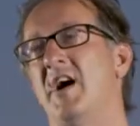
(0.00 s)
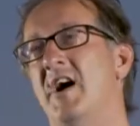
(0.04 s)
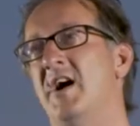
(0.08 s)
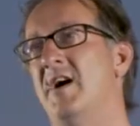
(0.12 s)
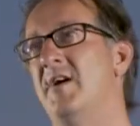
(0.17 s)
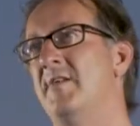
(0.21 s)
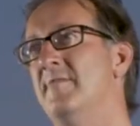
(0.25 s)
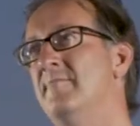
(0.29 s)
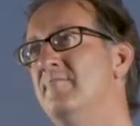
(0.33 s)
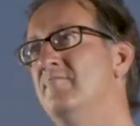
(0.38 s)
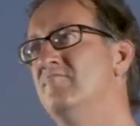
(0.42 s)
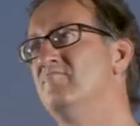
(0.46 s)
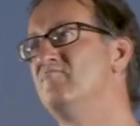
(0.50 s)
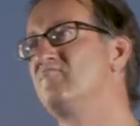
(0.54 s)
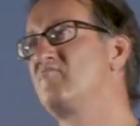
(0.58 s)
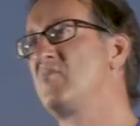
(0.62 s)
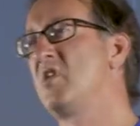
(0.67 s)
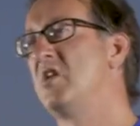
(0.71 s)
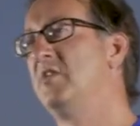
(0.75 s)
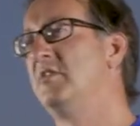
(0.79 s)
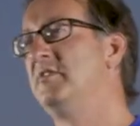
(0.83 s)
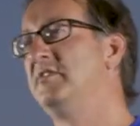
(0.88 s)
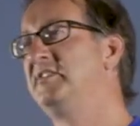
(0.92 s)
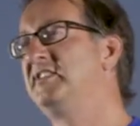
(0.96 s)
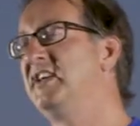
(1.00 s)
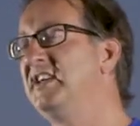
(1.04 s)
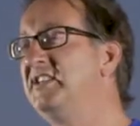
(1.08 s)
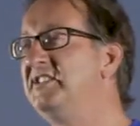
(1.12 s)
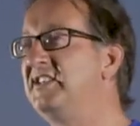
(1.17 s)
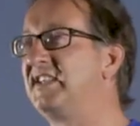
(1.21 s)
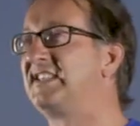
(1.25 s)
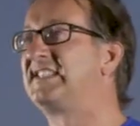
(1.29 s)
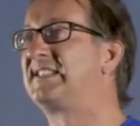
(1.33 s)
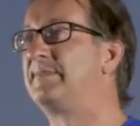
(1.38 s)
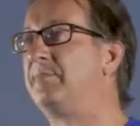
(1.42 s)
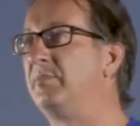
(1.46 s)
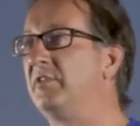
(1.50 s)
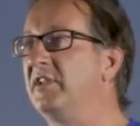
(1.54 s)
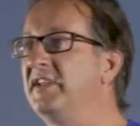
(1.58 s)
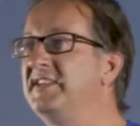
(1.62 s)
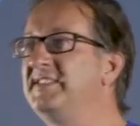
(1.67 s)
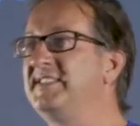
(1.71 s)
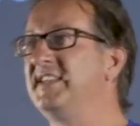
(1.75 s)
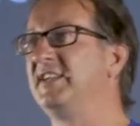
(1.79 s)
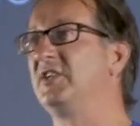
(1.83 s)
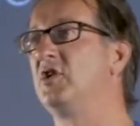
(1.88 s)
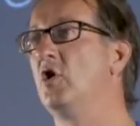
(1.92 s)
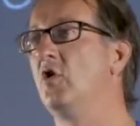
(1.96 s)
Um, teach
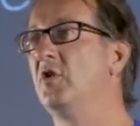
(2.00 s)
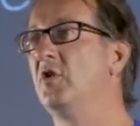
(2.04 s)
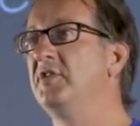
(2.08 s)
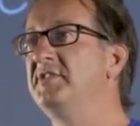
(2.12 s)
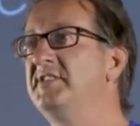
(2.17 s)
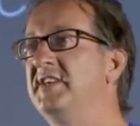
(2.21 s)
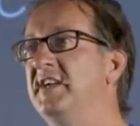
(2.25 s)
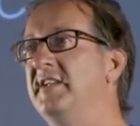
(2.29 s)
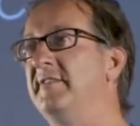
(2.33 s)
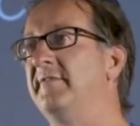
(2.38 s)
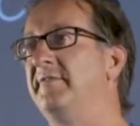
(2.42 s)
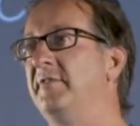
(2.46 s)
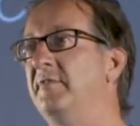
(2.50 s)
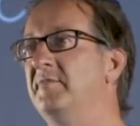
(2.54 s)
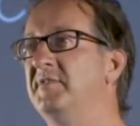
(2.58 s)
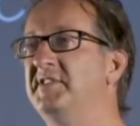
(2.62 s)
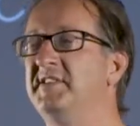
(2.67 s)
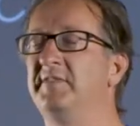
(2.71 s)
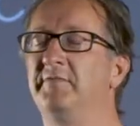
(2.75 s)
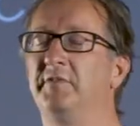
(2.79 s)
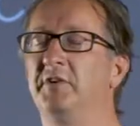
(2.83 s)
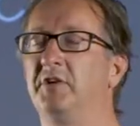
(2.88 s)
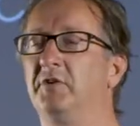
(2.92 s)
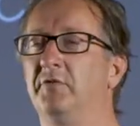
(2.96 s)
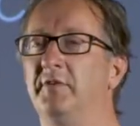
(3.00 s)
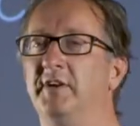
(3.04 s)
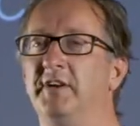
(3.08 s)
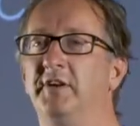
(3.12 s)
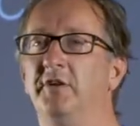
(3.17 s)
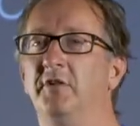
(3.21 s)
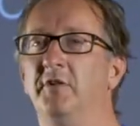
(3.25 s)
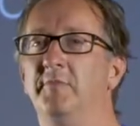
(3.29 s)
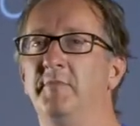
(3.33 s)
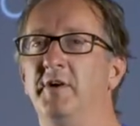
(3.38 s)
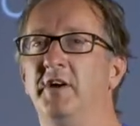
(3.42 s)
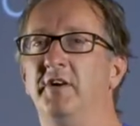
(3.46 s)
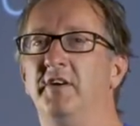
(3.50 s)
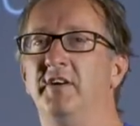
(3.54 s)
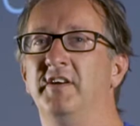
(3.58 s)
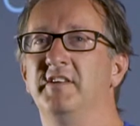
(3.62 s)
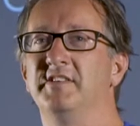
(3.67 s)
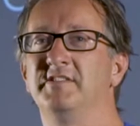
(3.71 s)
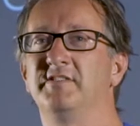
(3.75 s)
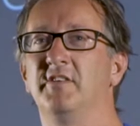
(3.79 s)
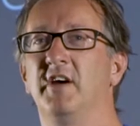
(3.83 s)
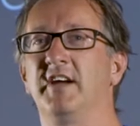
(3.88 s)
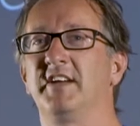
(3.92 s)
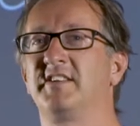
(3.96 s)
explicit content from different curriculum
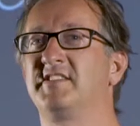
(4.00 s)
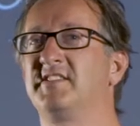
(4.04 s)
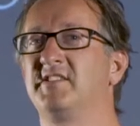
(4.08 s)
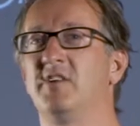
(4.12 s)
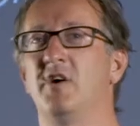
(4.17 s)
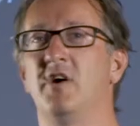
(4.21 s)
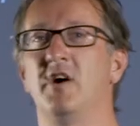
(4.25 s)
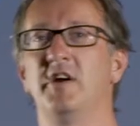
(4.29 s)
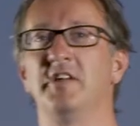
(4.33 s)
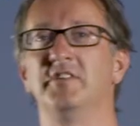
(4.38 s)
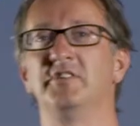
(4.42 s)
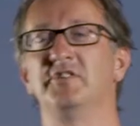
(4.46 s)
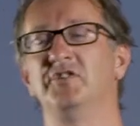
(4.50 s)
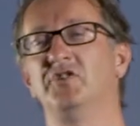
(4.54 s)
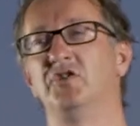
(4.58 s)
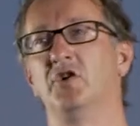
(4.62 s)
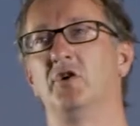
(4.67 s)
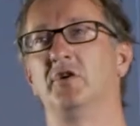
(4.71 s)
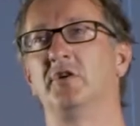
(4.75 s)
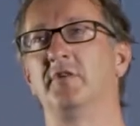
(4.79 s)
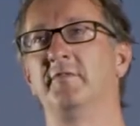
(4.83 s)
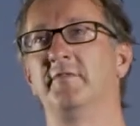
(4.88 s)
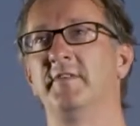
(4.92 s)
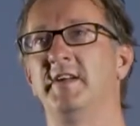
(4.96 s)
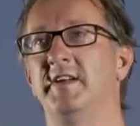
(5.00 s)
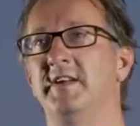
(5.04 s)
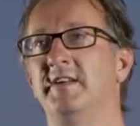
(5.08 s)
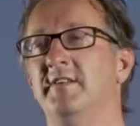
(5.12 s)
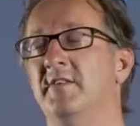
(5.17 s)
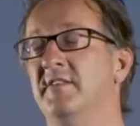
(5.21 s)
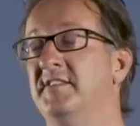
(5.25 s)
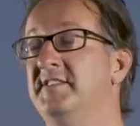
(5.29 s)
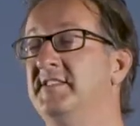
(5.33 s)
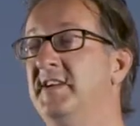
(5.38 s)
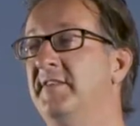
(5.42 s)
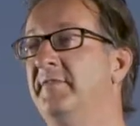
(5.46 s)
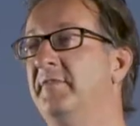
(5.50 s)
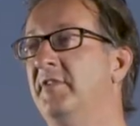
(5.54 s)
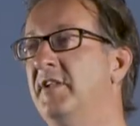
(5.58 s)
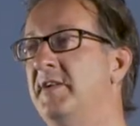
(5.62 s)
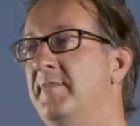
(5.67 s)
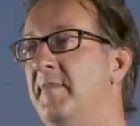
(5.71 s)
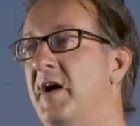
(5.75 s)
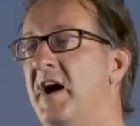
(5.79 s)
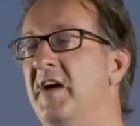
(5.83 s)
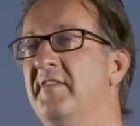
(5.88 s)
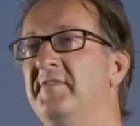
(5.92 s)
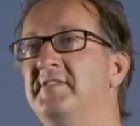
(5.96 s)
areas like science, geography,
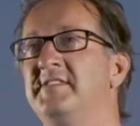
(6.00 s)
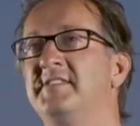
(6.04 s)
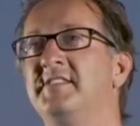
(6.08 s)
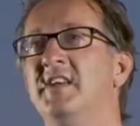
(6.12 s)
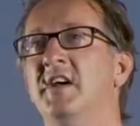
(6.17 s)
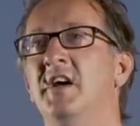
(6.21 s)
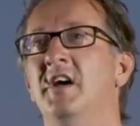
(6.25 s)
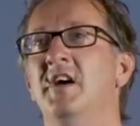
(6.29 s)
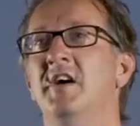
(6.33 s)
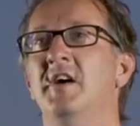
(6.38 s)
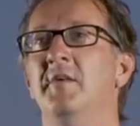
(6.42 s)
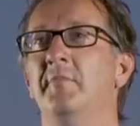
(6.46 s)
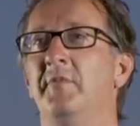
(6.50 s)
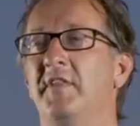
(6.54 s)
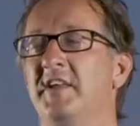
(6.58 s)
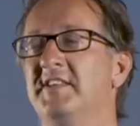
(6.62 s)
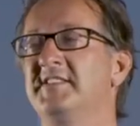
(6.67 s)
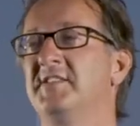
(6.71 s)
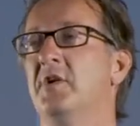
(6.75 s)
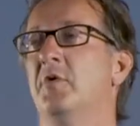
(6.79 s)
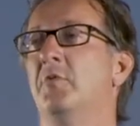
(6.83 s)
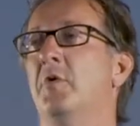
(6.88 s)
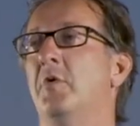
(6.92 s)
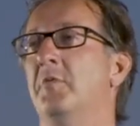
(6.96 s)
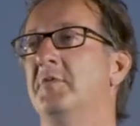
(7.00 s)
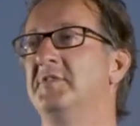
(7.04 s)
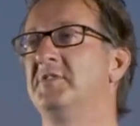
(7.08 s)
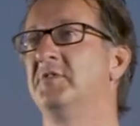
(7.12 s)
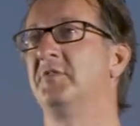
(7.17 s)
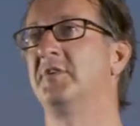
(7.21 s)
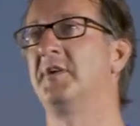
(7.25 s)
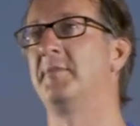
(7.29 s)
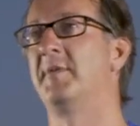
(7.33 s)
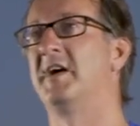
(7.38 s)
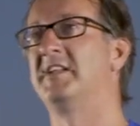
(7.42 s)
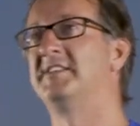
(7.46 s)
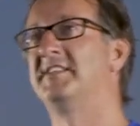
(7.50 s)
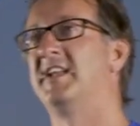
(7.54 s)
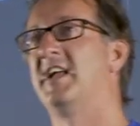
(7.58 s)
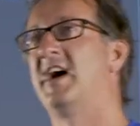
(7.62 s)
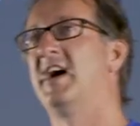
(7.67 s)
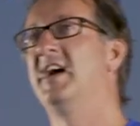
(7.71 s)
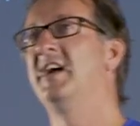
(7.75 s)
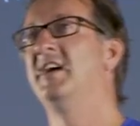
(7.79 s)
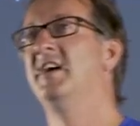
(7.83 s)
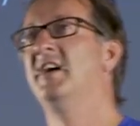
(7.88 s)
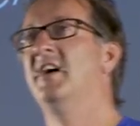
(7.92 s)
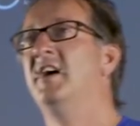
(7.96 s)
definitely maths, but that's not what we're talking about
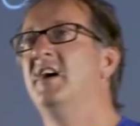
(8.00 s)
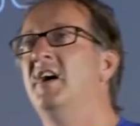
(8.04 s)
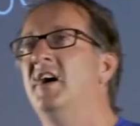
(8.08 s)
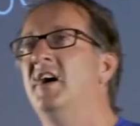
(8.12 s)
today.